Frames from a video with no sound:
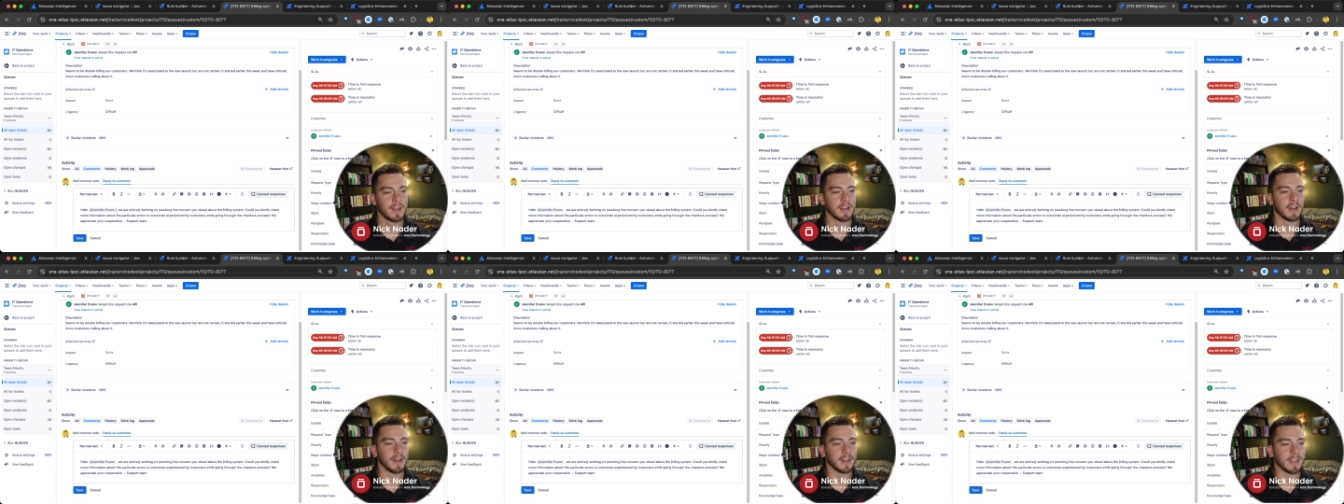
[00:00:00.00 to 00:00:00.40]

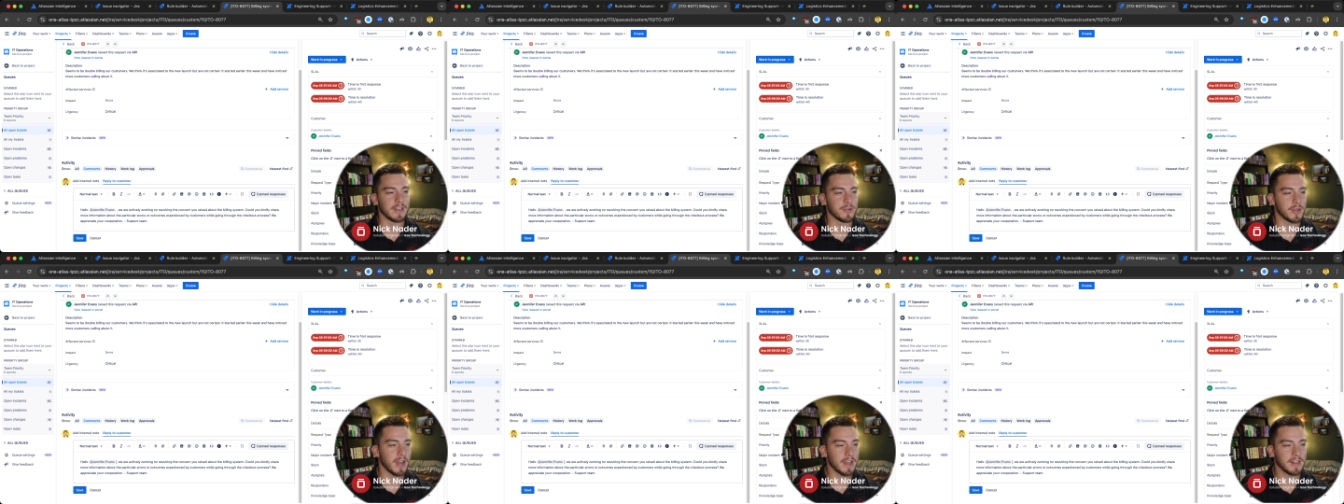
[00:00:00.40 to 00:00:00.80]
Uh, can
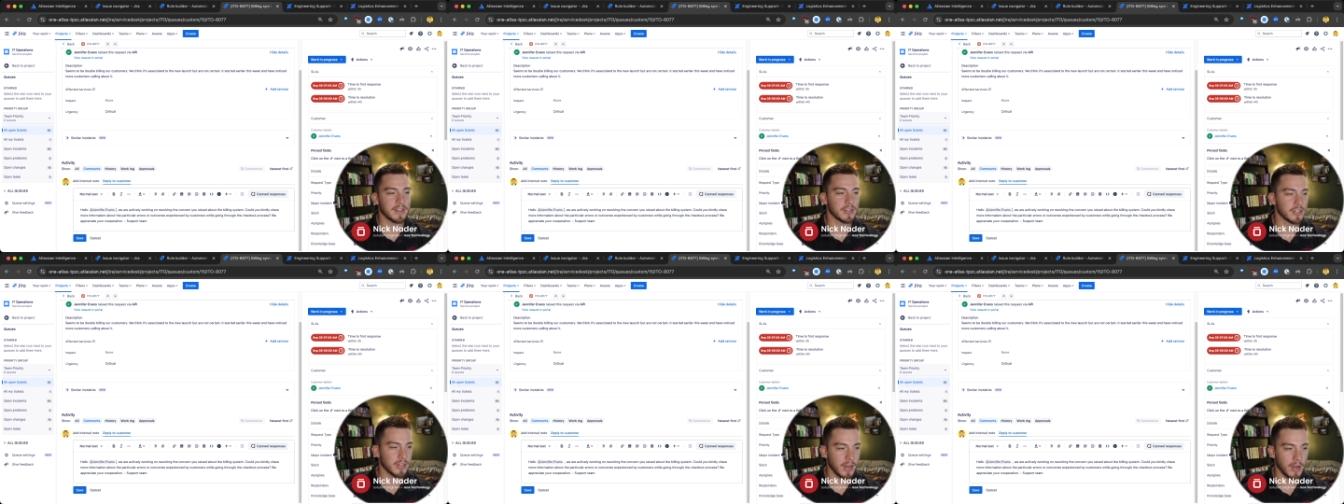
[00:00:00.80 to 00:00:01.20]
you kindly
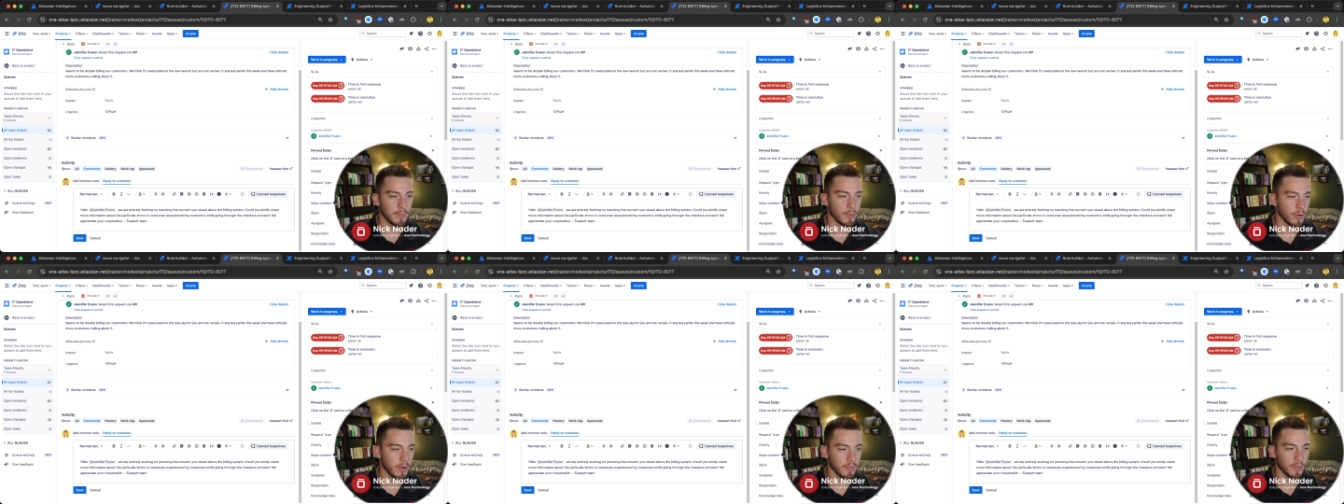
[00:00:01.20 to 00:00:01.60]
share
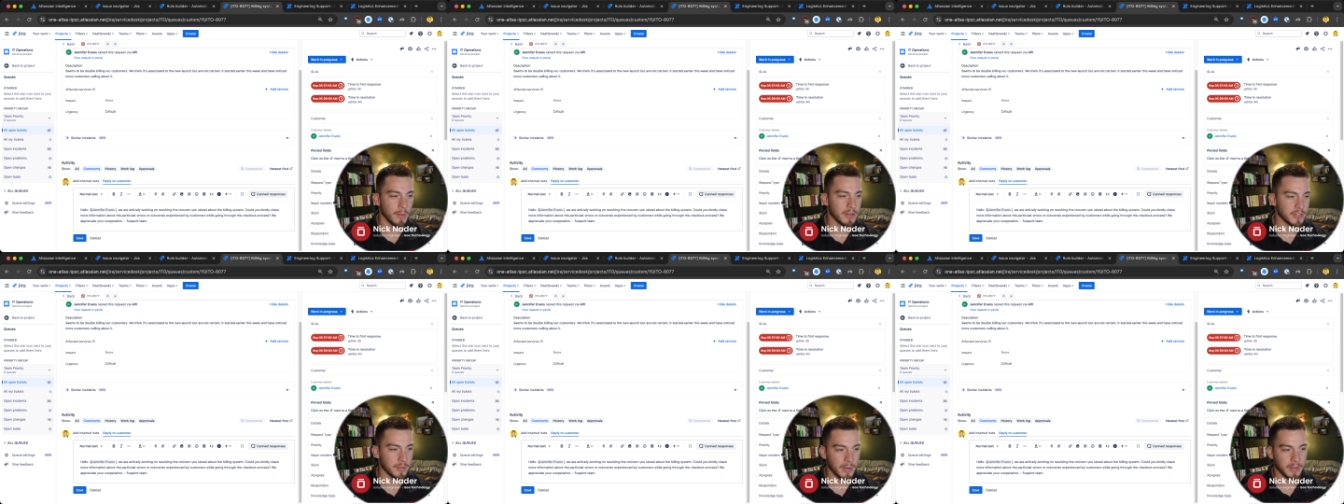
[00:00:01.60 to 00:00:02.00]
more
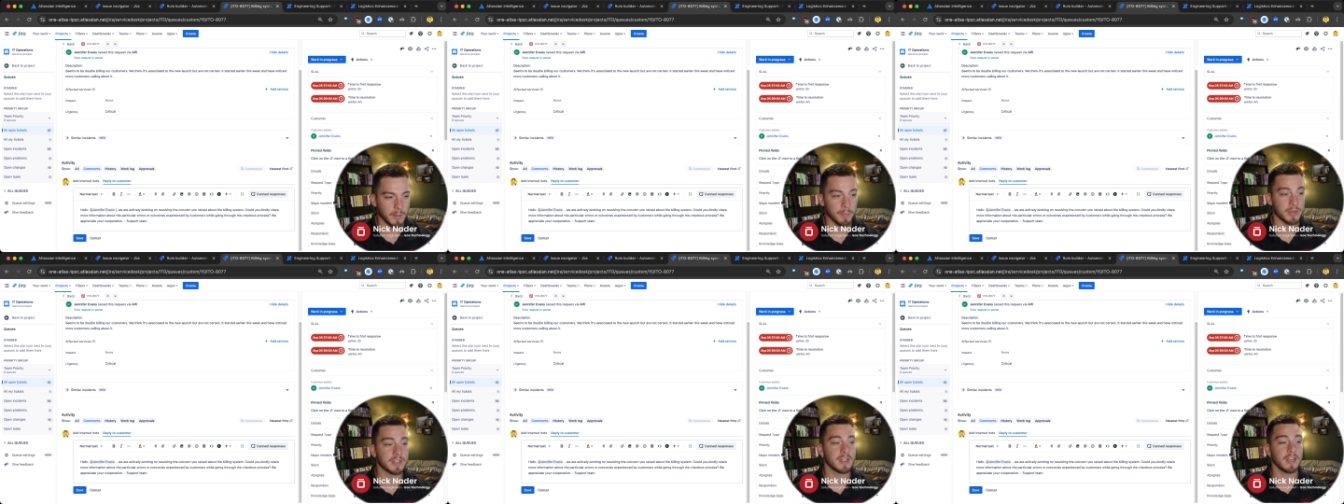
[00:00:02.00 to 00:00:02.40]
information about the
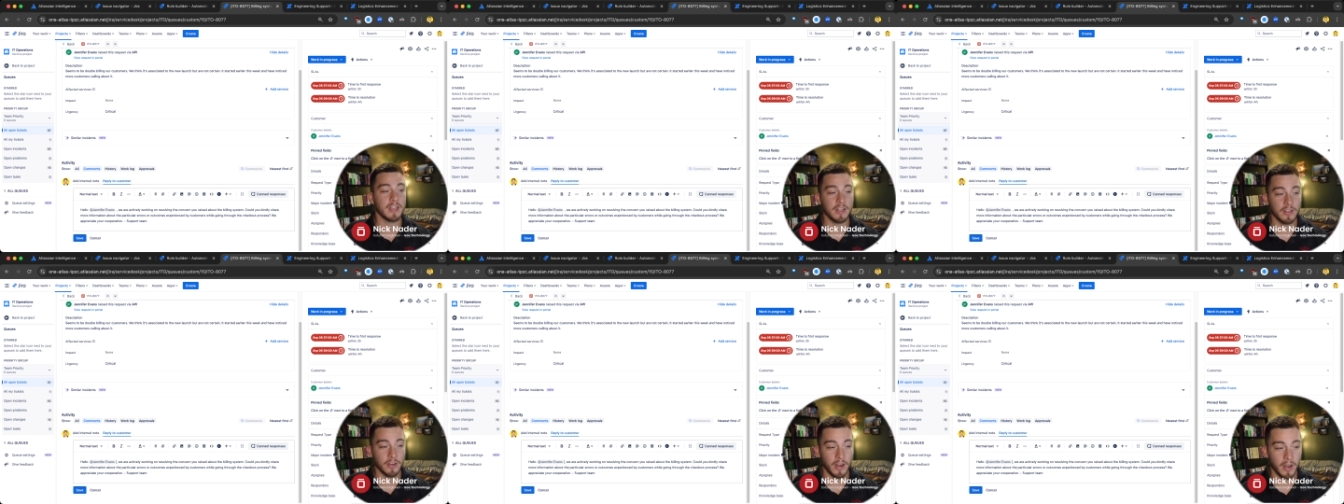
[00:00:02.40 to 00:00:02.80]

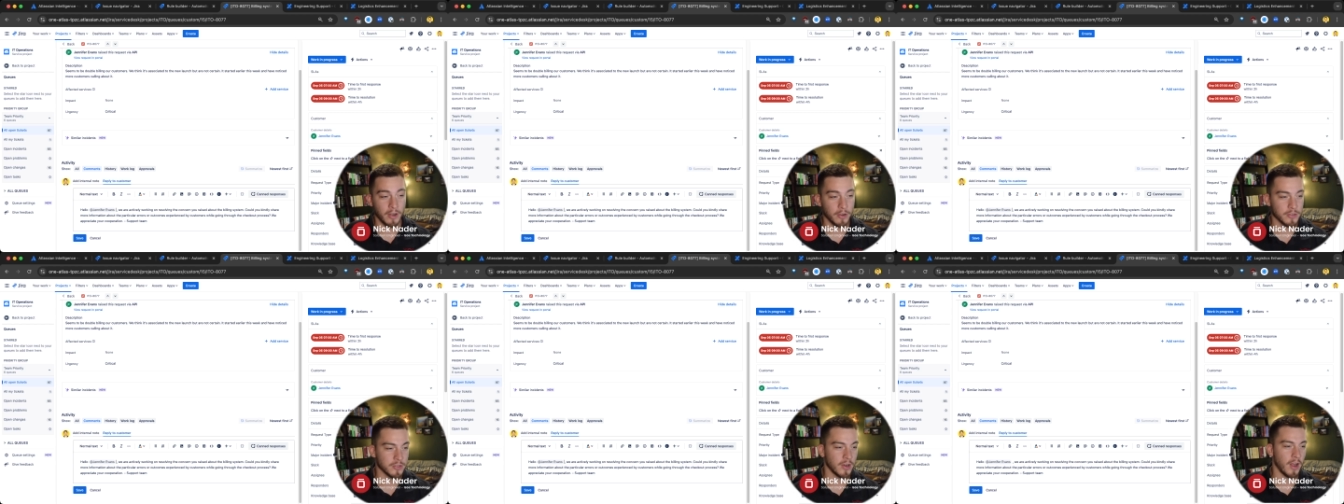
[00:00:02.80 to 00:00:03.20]
particular
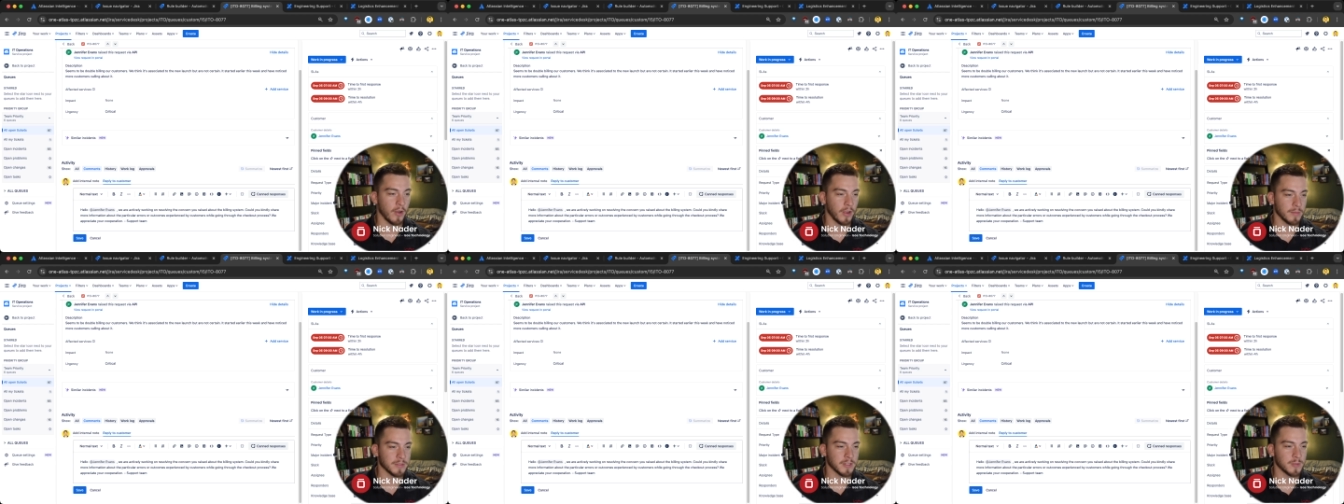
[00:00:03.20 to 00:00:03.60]
errors or
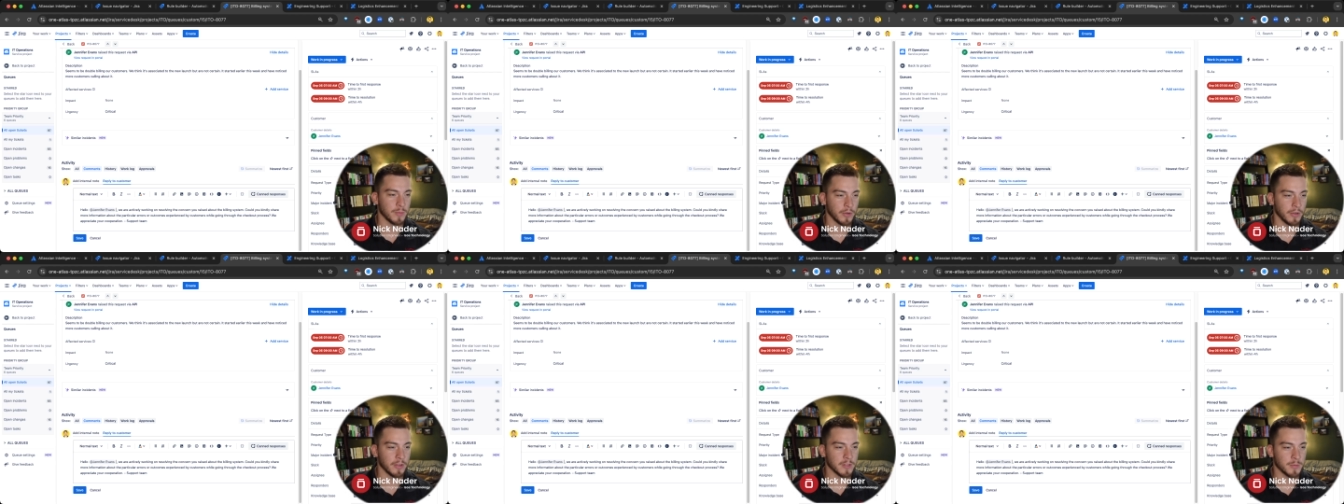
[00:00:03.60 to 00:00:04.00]
outcomes
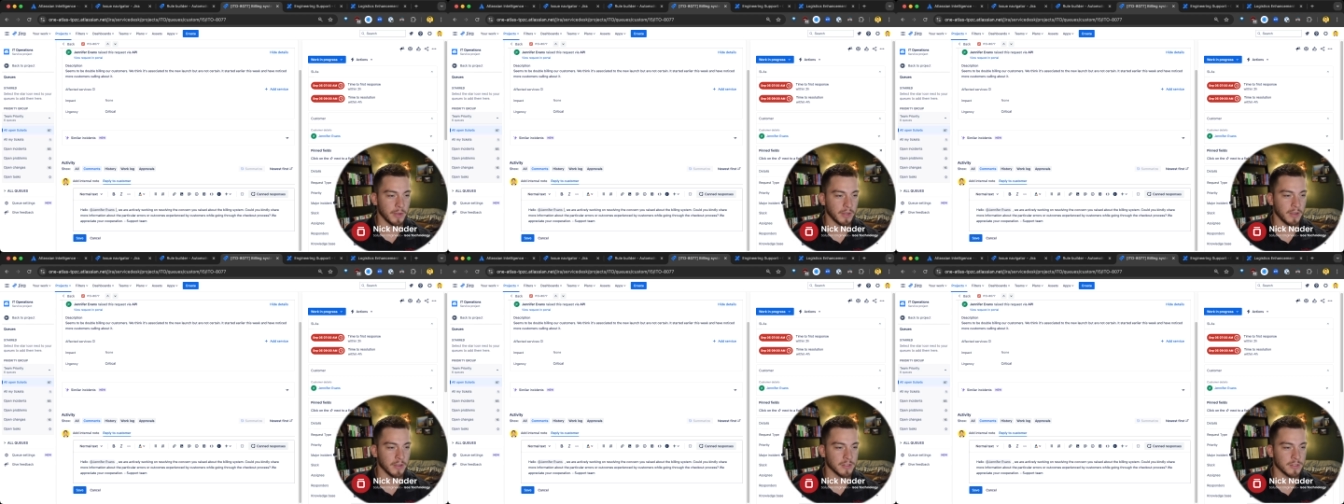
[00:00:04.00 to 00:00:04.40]
experienced by
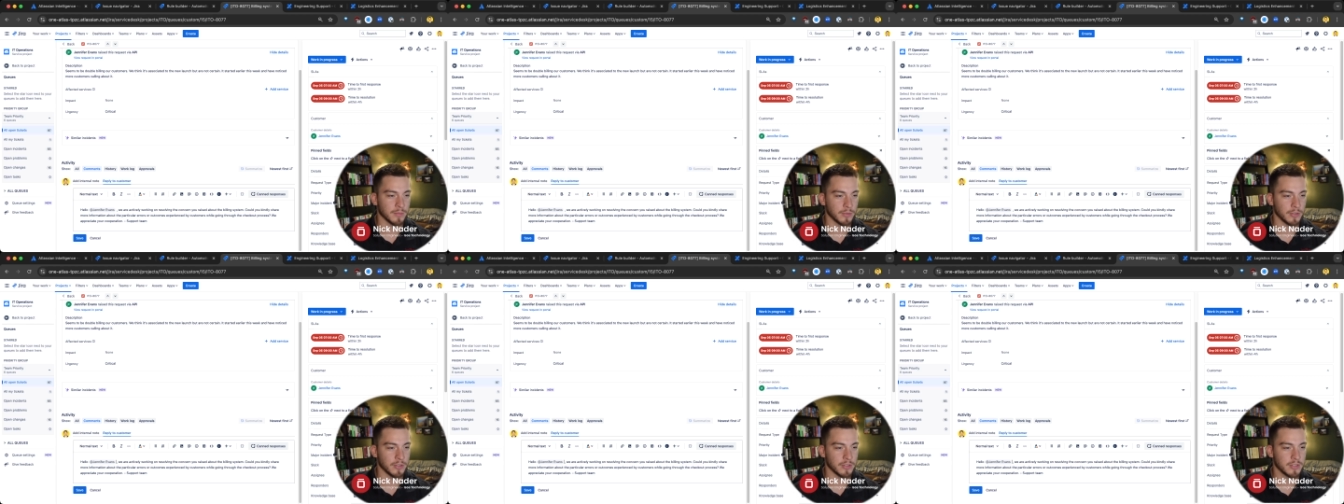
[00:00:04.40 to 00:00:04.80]

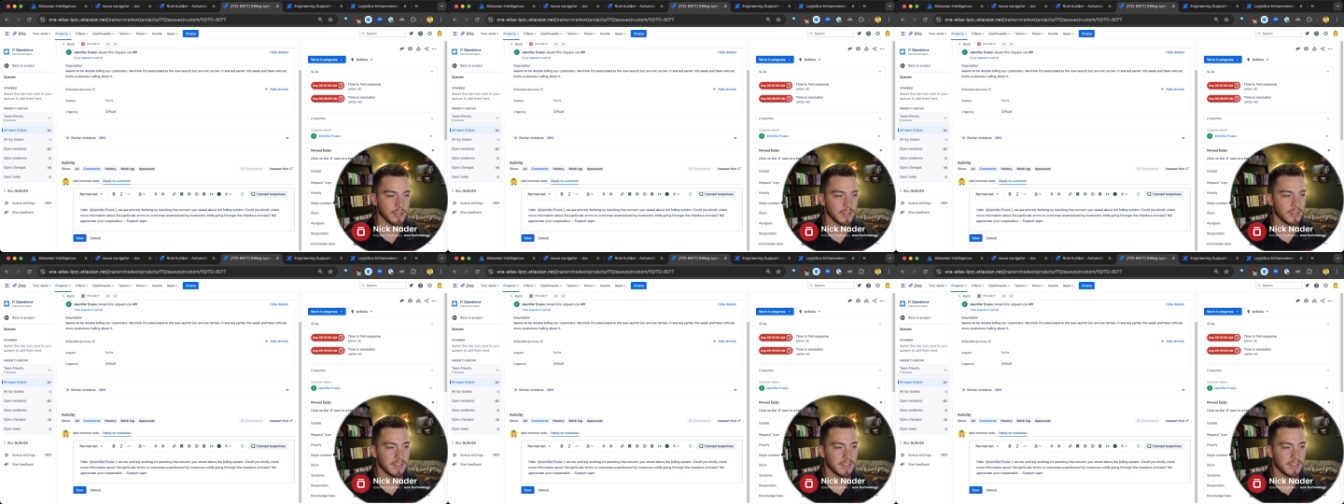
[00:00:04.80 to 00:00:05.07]
customers?